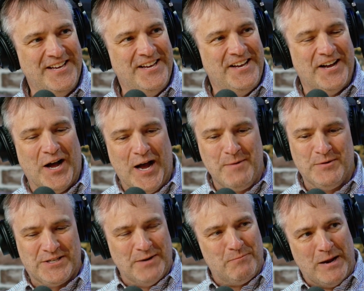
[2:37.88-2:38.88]
I
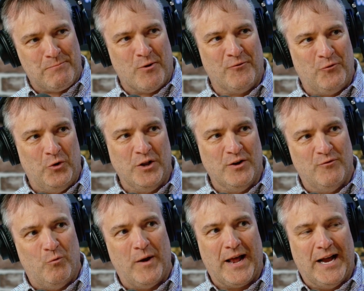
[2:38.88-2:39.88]
sent my portfolio of
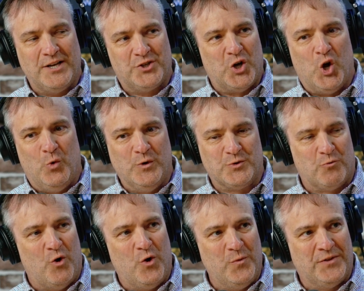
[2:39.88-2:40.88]
what I saw was
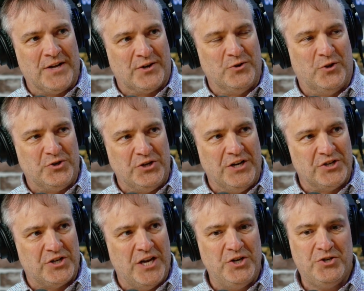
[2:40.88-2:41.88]
wrong with technology and
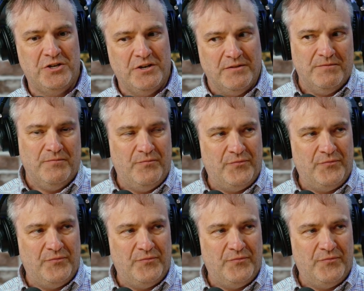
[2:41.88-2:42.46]
education, and they